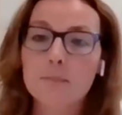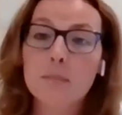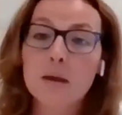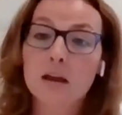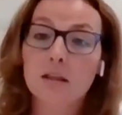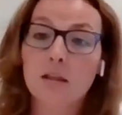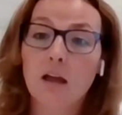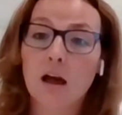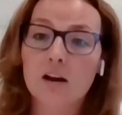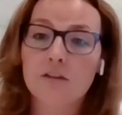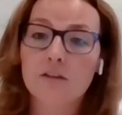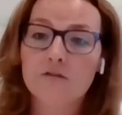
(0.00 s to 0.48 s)
So
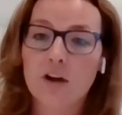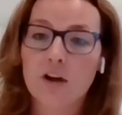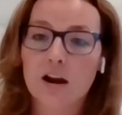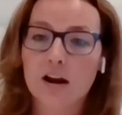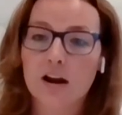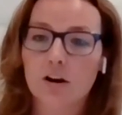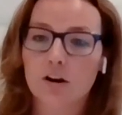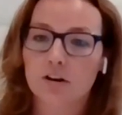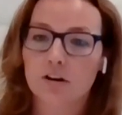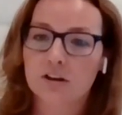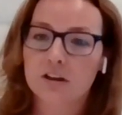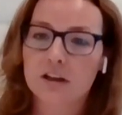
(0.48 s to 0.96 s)
that can be a
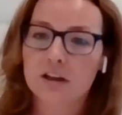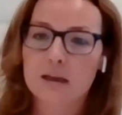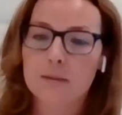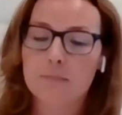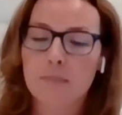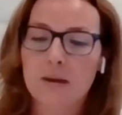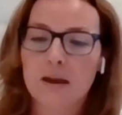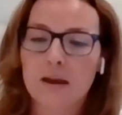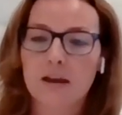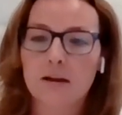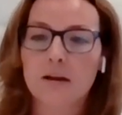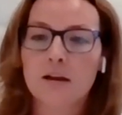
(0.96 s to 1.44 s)
lot of
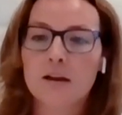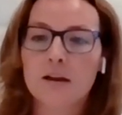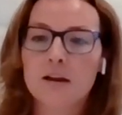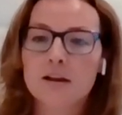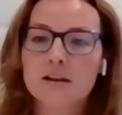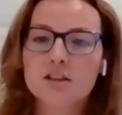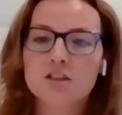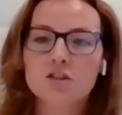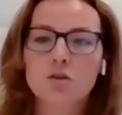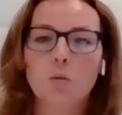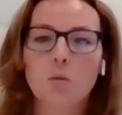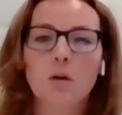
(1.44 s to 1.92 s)
record
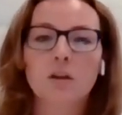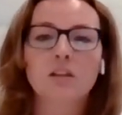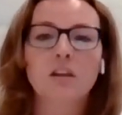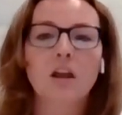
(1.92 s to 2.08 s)
keeping.